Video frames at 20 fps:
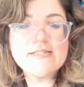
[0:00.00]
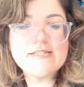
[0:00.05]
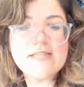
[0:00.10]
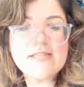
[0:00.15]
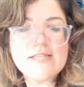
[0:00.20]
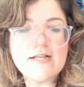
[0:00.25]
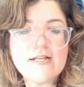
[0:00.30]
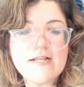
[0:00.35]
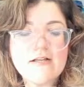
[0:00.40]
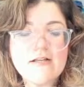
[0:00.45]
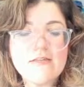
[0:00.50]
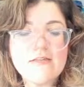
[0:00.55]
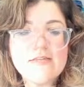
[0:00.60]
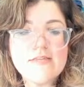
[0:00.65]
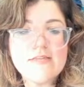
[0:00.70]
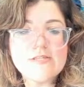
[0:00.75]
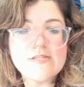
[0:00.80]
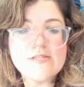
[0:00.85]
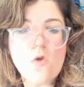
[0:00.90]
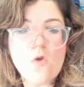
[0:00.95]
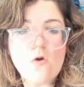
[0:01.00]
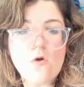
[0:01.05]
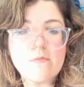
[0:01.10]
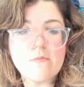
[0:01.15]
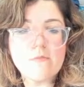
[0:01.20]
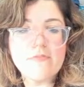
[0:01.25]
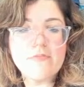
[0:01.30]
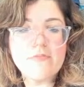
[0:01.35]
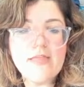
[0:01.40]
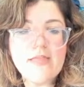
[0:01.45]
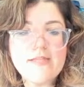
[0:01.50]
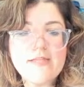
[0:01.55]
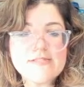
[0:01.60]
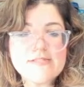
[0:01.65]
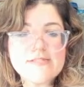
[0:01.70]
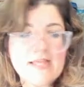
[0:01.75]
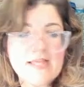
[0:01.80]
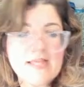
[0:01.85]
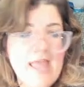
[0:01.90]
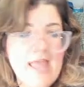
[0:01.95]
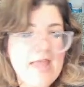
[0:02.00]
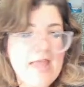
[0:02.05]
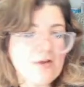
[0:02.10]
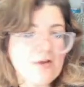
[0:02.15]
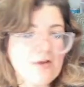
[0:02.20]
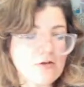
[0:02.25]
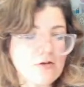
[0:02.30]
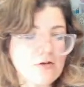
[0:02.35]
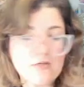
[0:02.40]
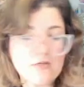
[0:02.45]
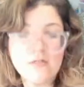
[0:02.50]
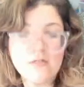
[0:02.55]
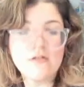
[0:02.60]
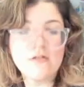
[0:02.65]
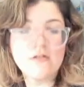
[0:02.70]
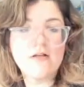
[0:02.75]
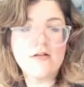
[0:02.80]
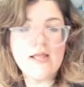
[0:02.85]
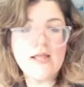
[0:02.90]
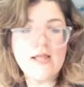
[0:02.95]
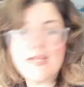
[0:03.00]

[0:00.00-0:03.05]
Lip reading: like, his arm thing is like hair. And I